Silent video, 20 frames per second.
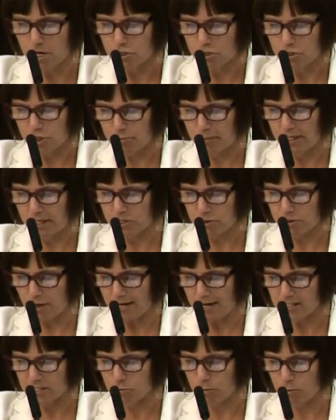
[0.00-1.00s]
should be
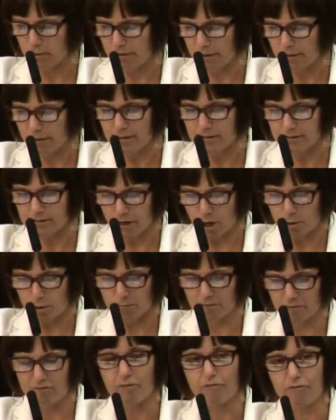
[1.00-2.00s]
addressed within the
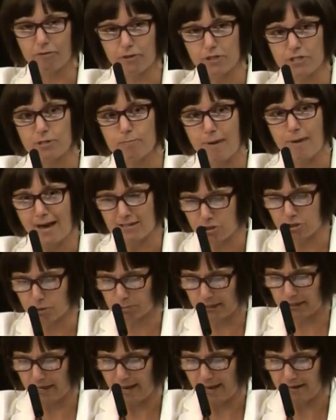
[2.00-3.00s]
scope of the first master
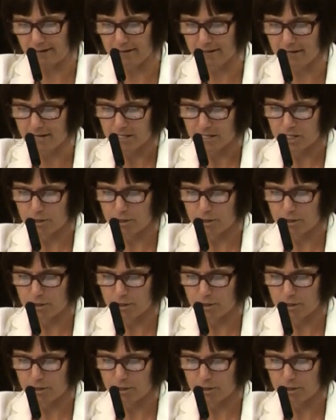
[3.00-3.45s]
plan